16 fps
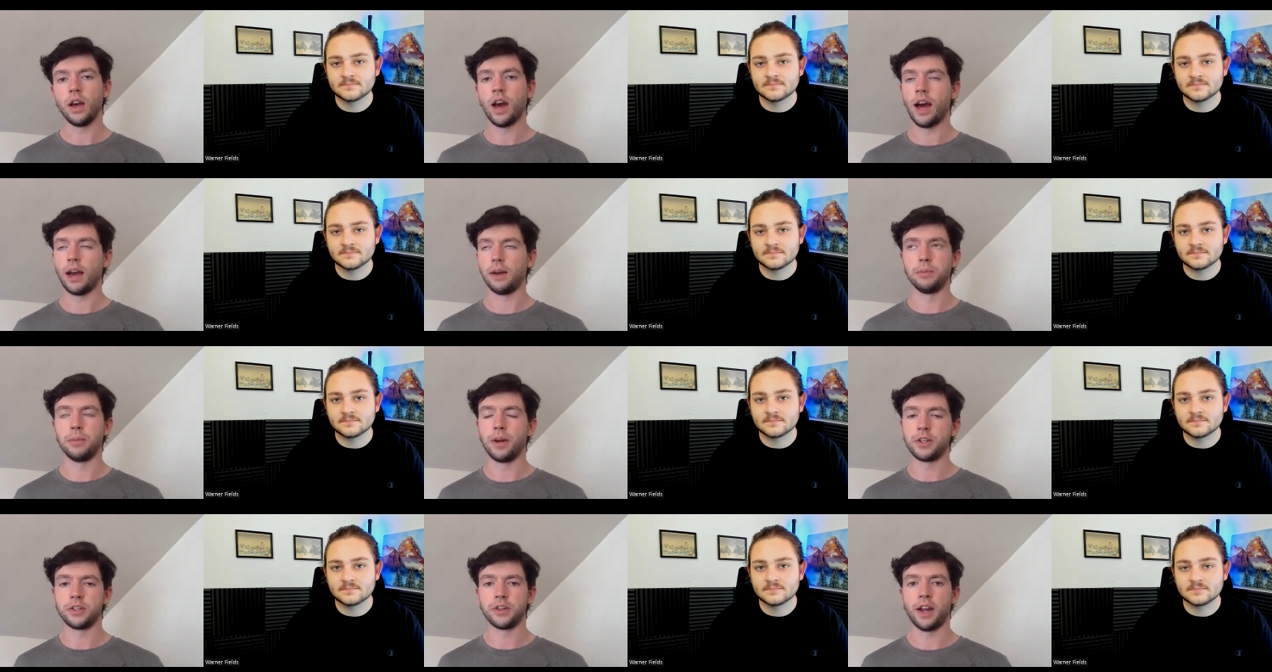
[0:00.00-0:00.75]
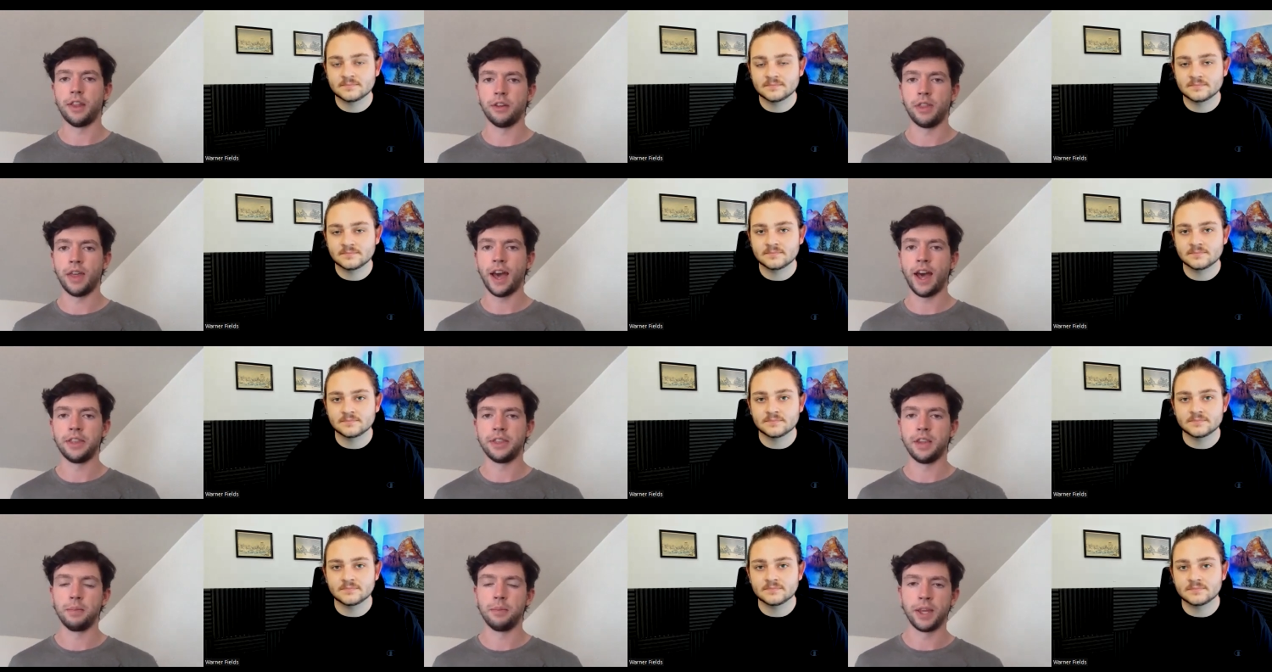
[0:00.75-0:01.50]
Speaker 1: I'd much rather
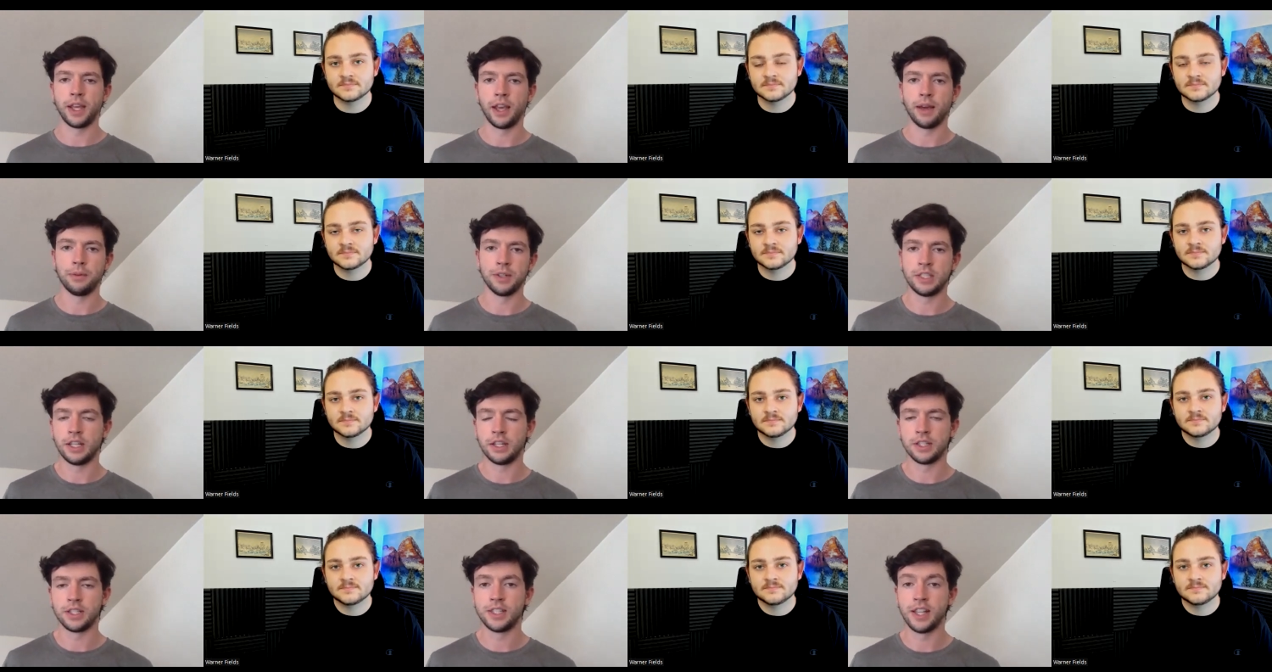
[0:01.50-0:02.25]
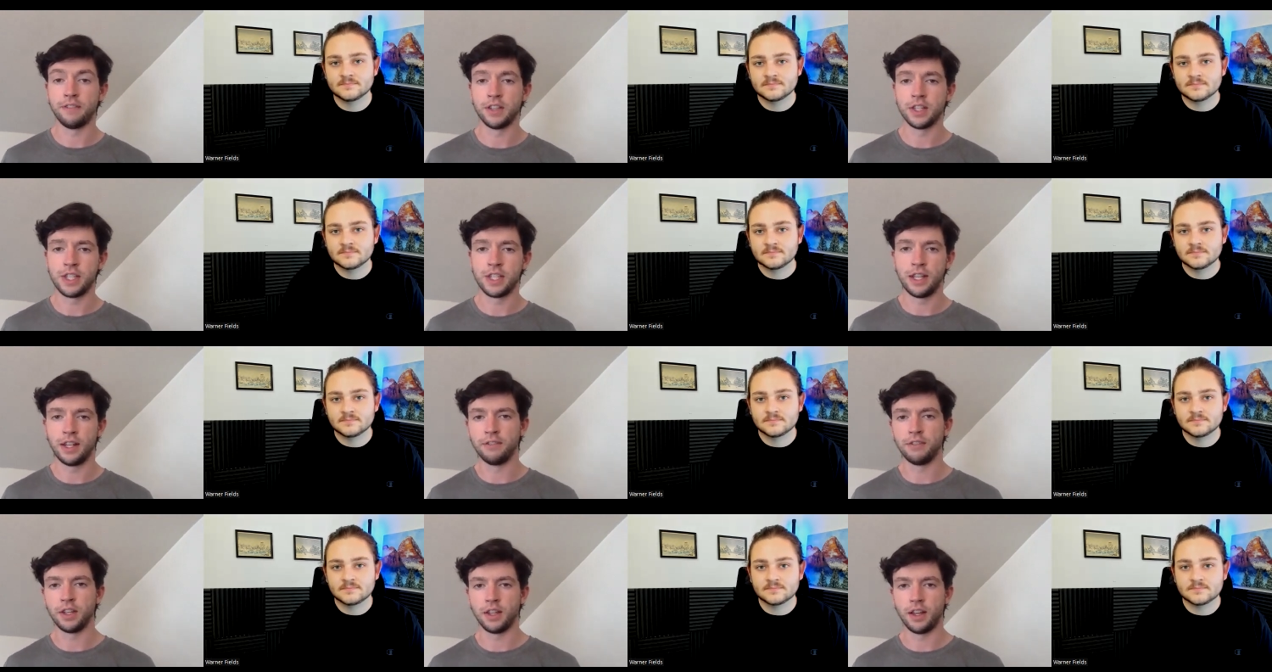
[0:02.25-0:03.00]
that than being able to sell 17
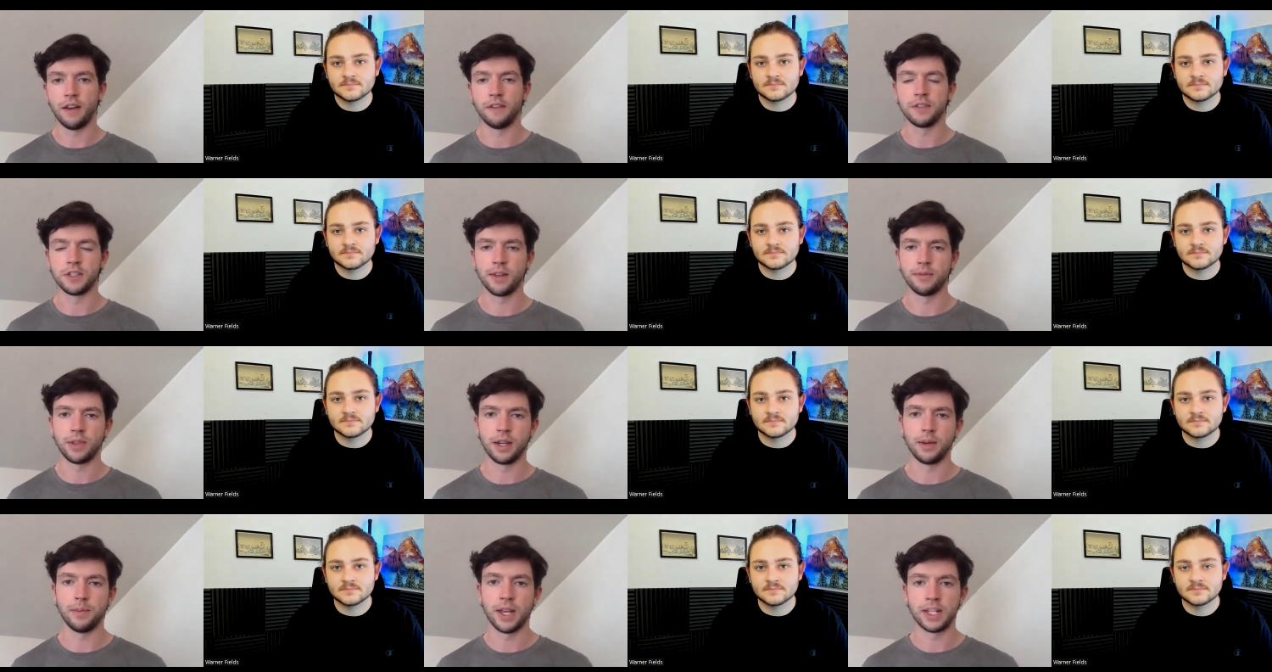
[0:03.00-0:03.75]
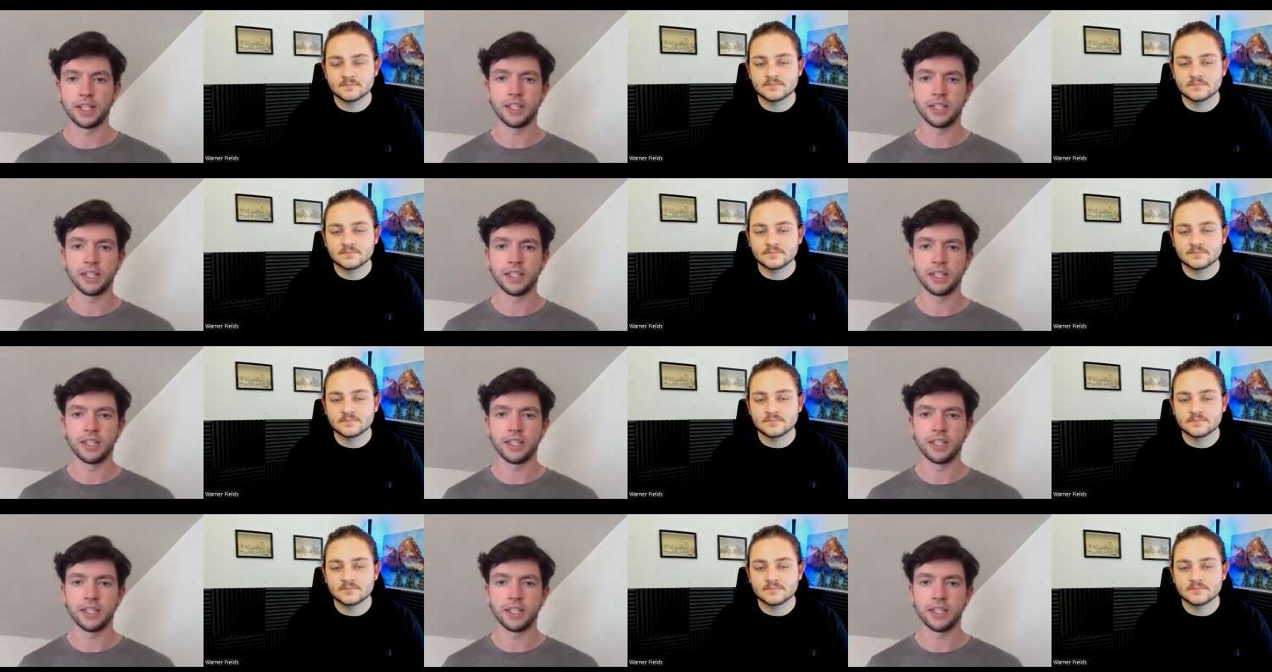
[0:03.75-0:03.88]
of it of something to make